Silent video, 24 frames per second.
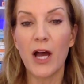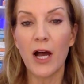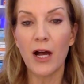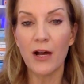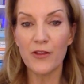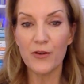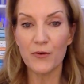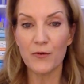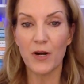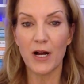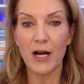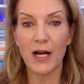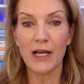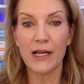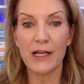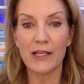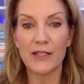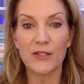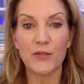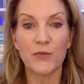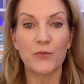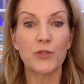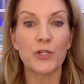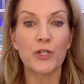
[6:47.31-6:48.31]

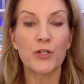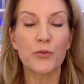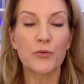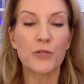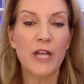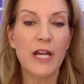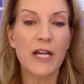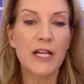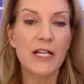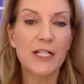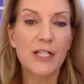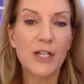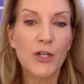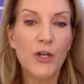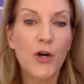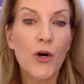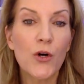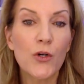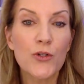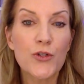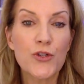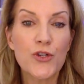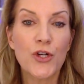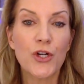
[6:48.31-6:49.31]
Otherwise, we're creating a
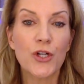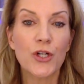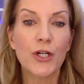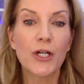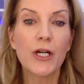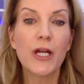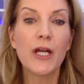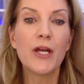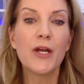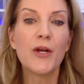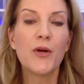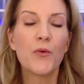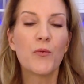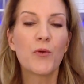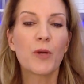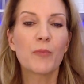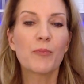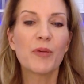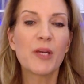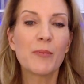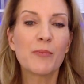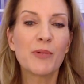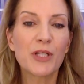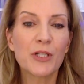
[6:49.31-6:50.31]
culture where
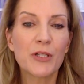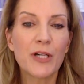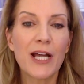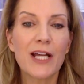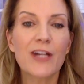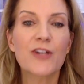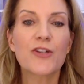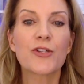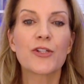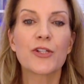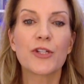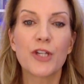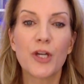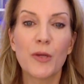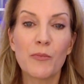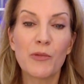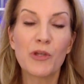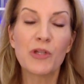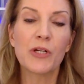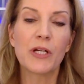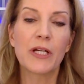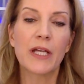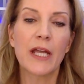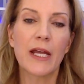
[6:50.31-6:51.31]
people are actually
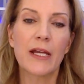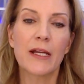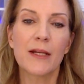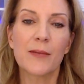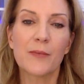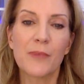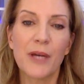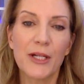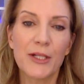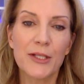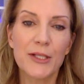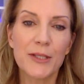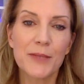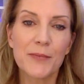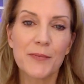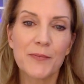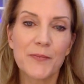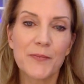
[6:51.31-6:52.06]
communicating better.